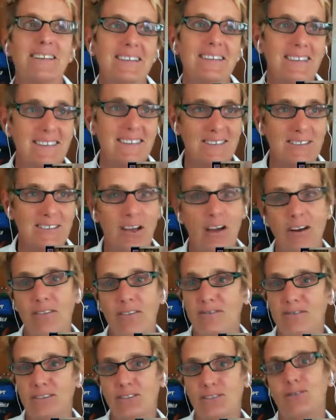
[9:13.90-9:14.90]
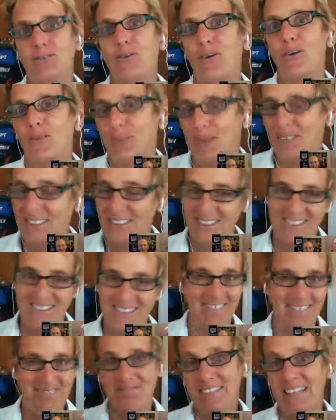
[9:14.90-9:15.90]
It's kind of visceral. We
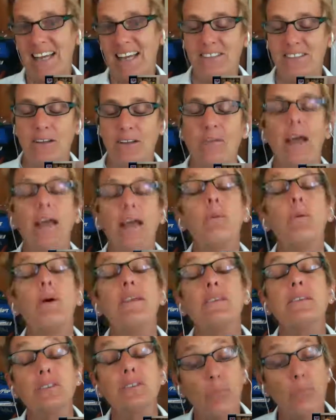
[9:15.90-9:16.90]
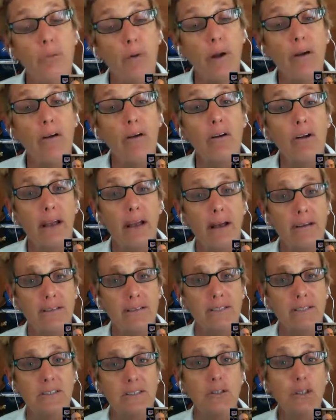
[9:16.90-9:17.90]
just say stuff. Anyway, the Sombrero
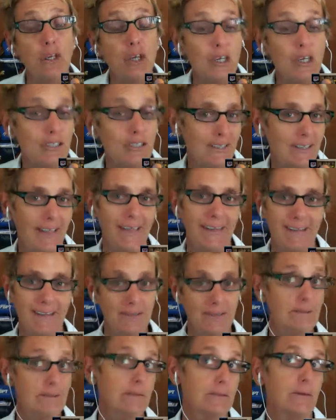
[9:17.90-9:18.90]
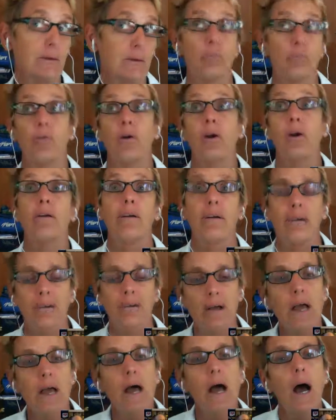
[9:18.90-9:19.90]
Galaxy looks like a sombrero.
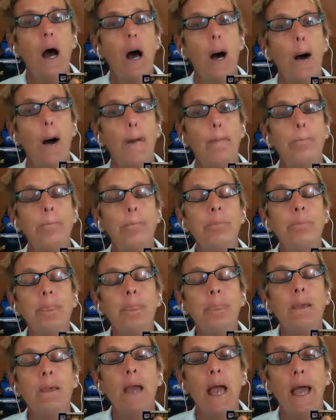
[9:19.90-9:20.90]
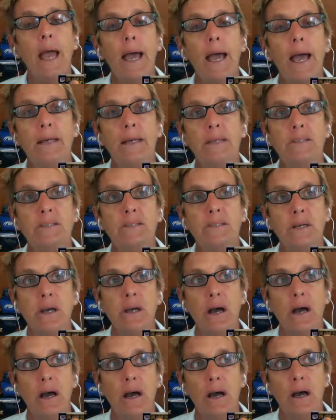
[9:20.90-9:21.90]
And
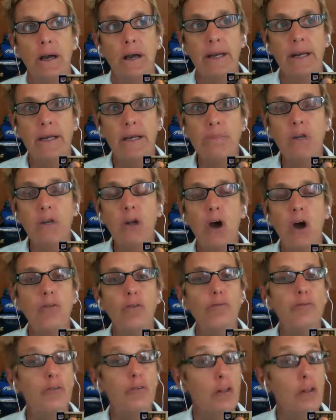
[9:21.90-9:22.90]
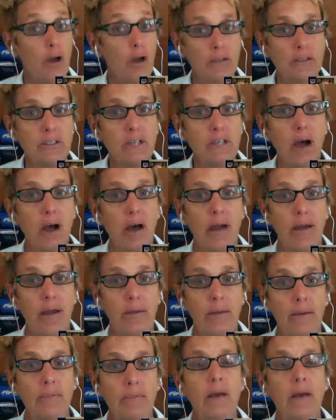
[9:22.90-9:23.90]
it had been known for a long
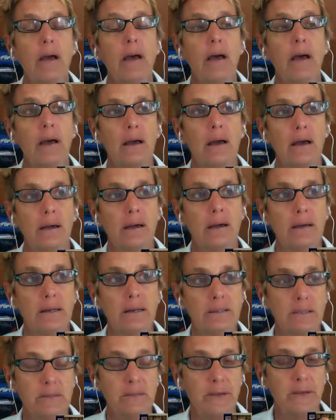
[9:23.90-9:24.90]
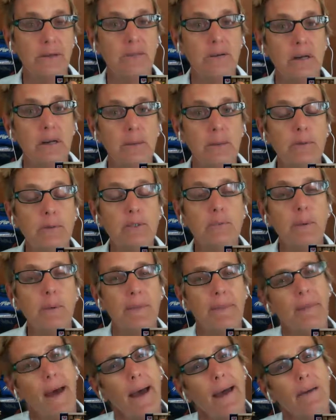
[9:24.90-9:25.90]
time. It's a favorite image,
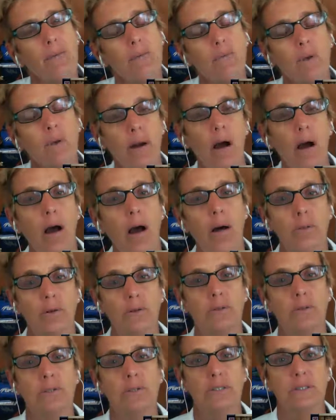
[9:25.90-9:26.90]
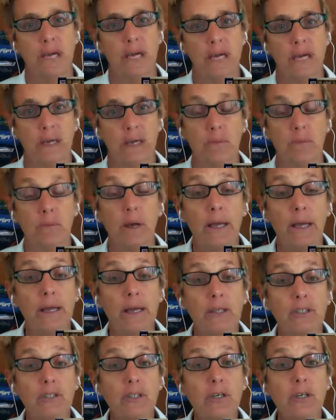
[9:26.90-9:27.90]
but then when Hubble looked at it, and
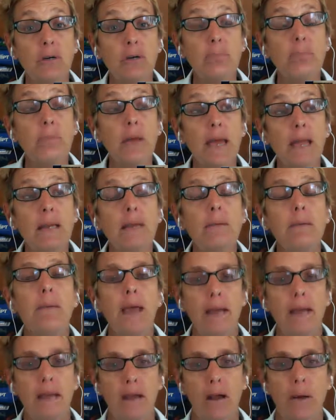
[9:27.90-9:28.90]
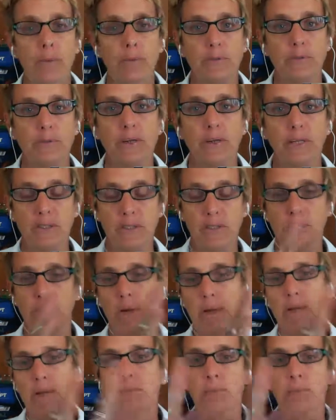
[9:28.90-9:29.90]
it took many, many observations, we
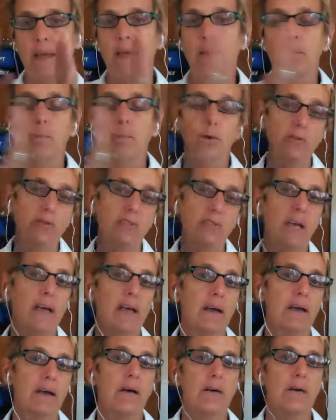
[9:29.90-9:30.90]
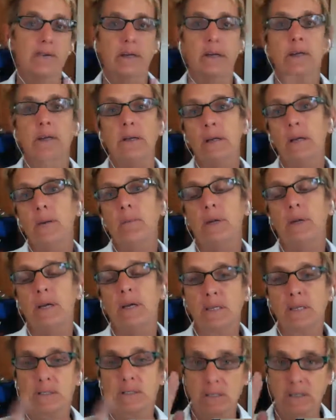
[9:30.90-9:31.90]
had to make a mosaic of it
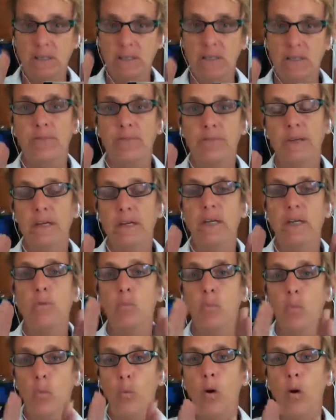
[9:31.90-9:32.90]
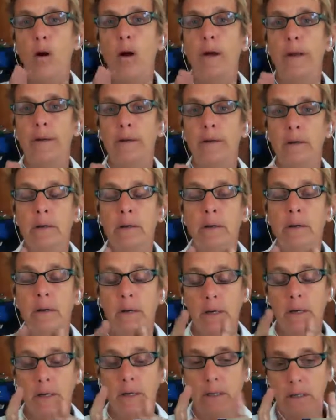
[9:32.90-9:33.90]
because it didn't fit in one
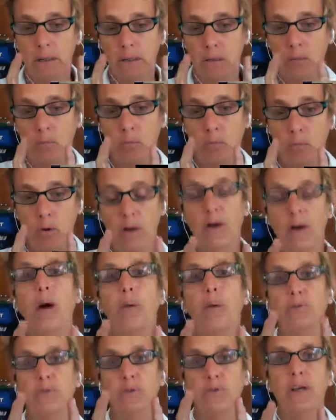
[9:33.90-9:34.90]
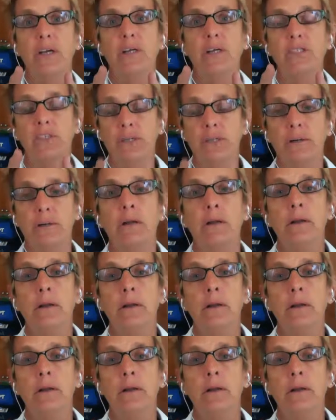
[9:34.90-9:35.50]
observation.